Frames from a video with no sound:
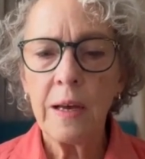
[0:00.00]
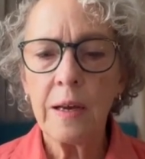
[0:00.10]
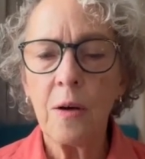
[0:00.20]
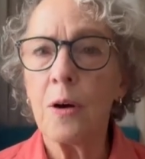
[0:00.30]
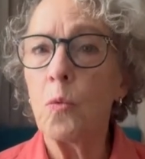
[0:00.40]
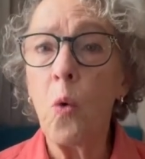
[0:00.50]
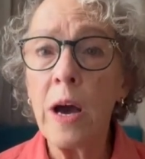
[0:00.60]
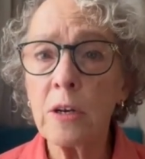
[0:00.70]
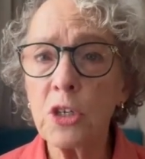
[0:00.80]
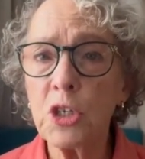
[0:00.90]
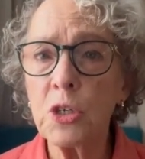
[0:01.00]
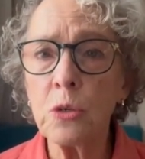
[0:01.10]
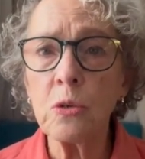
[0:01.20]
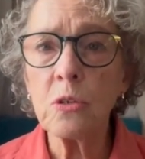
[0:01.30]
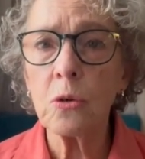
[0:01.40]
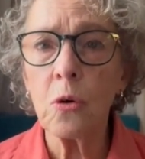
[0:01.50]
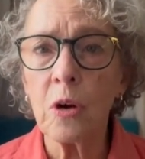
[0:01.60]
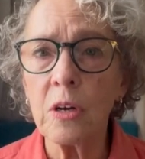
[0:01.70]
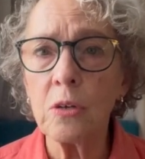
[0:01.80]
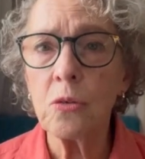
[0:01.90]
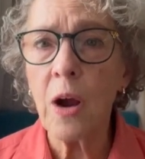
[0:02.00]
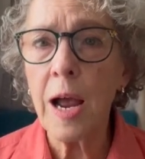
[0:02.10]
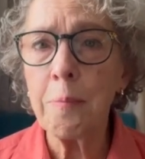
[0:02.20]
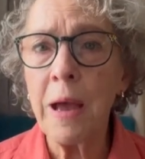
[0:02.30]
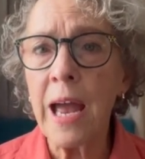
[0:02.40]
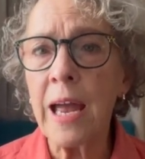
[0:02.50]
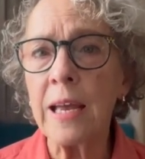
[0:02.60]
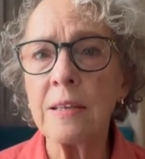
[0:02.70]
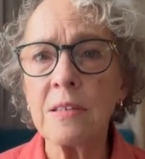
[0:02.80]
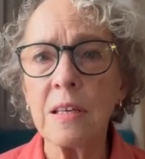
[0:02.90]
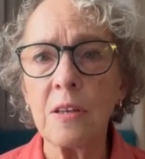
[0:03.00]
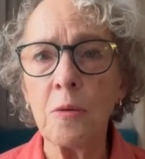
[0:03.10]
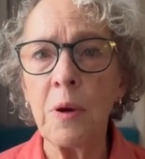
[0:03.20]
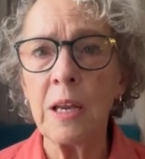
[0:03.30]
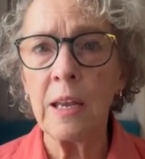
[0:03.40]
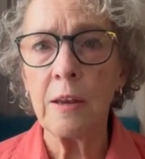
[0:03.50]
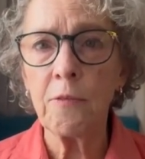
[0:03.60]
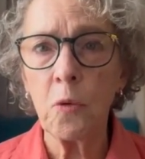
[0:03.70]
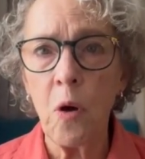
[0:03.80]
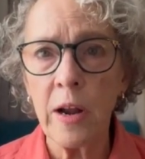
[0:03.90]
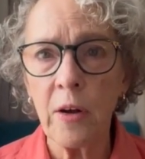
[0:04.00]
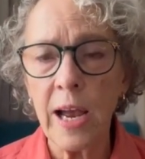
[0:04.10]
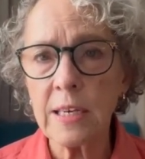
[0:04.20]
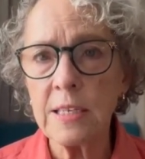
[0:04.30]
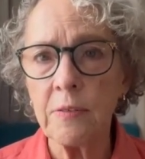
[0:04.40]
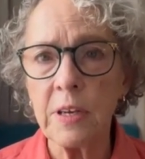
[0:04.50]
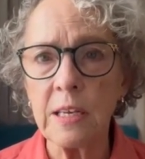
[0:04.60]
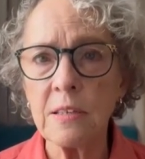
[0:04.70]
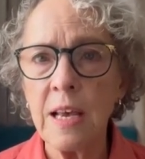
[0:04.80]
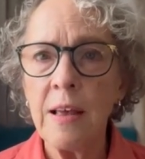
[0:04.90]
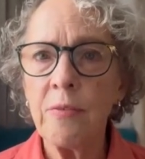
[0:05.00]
water shoes or dry bags that you might need for water activities.